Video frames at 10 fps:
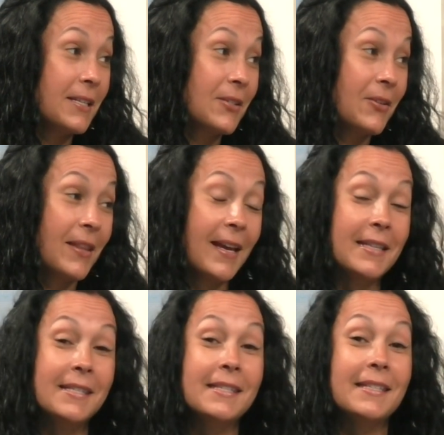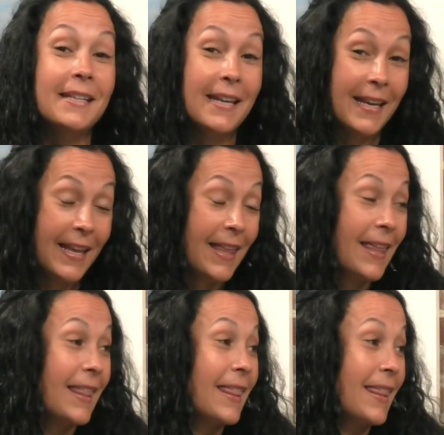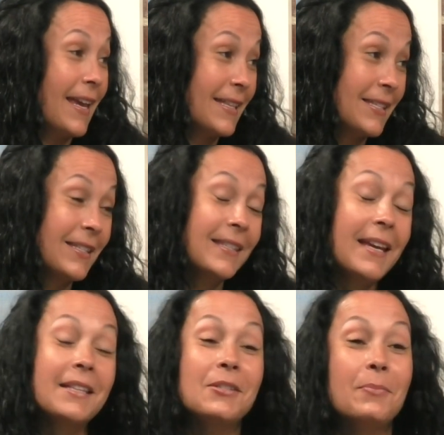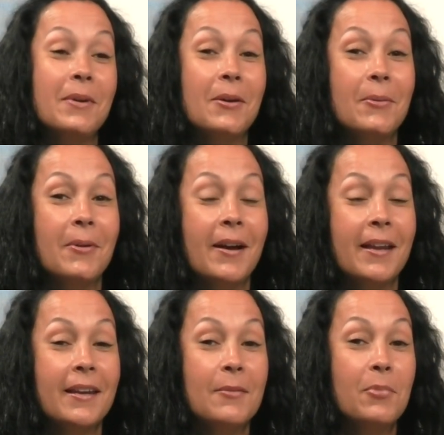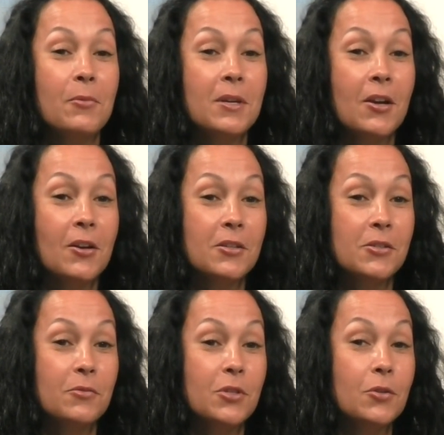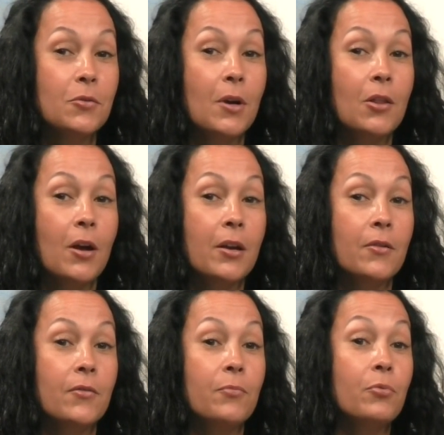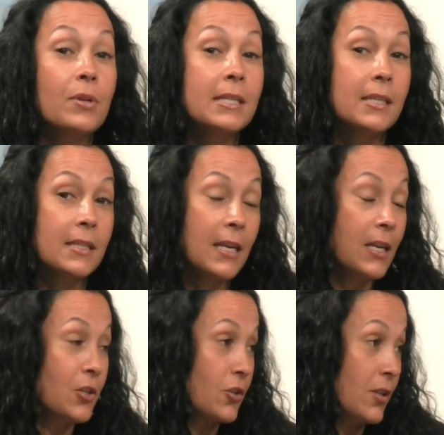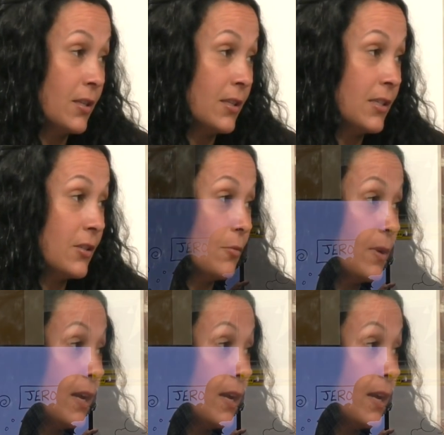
so yes, that's we do. that's that's a big one. But we also do a lot of presentations. So we